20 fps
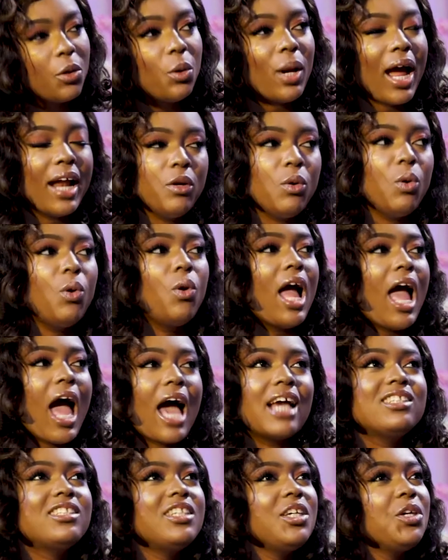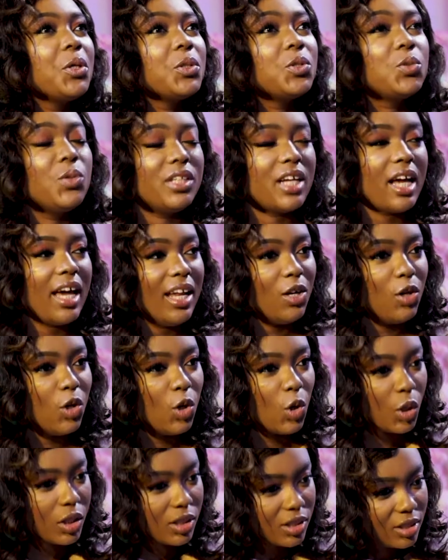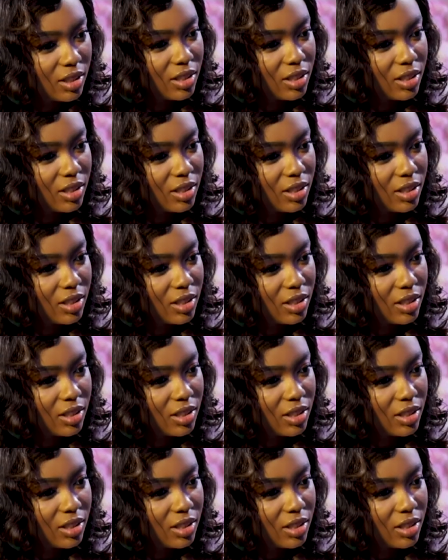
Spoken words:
I know I see you on Twitter a lot.